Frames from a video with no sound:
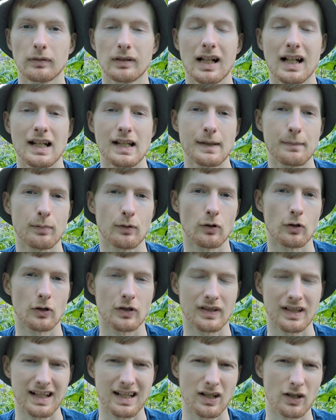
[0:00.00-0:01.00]
blight
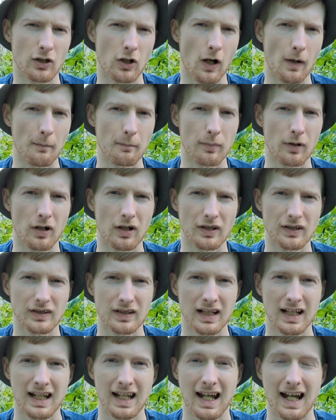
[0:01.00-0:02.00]
spores in your compost
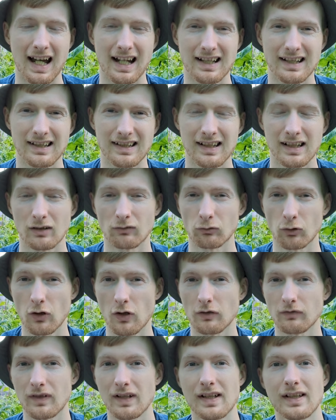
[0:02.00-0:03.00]
and
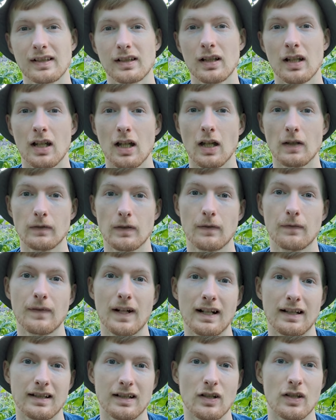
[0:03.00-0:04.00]
run the risk of
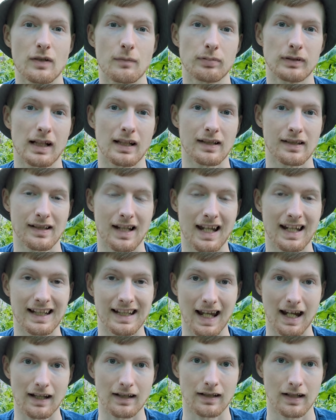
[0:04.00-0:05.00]
infecting your plants
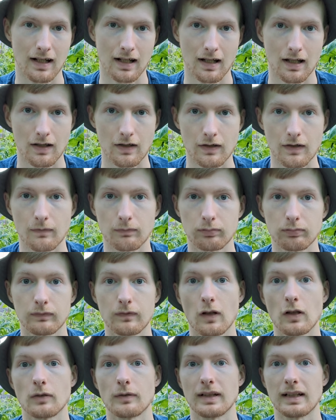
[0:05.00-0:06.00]
again the
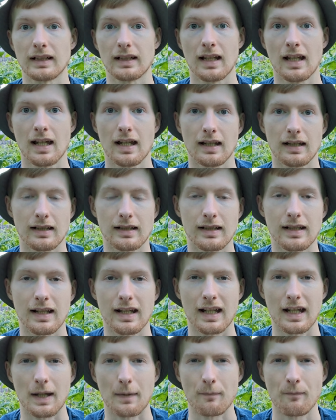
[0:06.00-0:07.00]
following
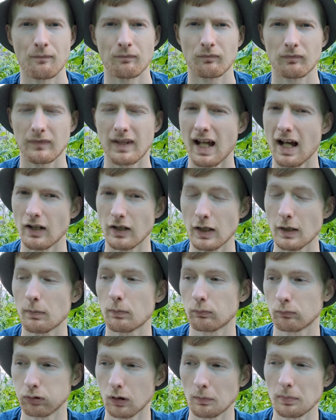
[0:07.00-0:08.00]
year. Now, you
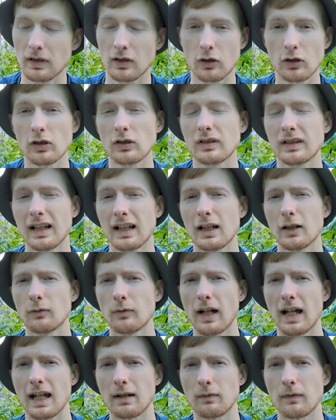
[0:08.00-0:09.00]
probably could get
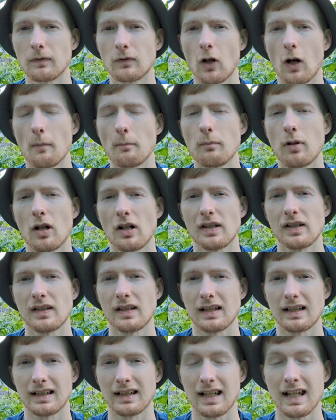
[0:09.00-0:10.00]
away with
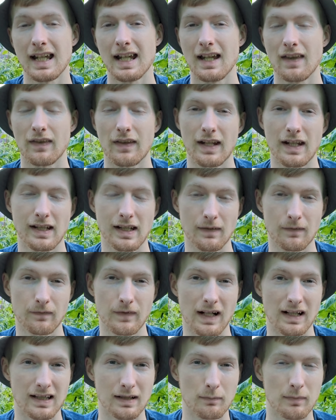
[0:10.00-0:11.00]
composting this
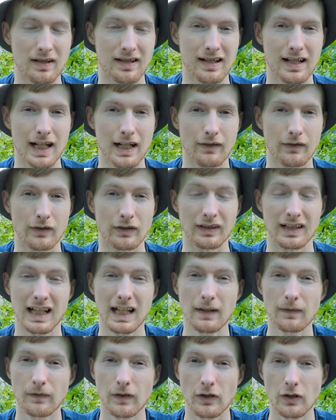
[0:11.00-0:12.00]
infected material
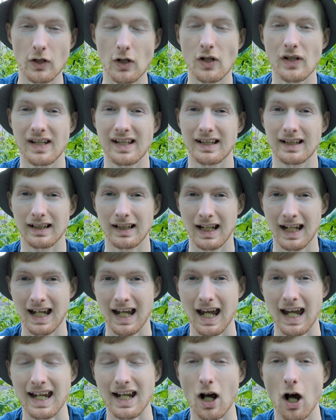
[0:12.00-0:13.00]
if you're using
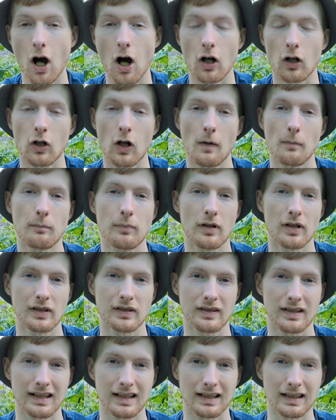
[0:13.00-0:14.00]
a hot
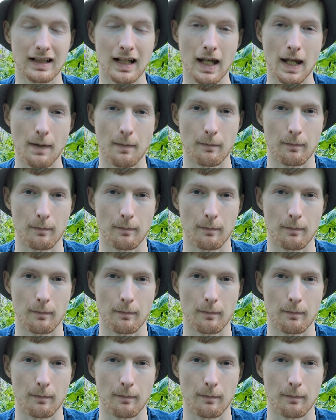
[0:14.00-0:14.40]
composting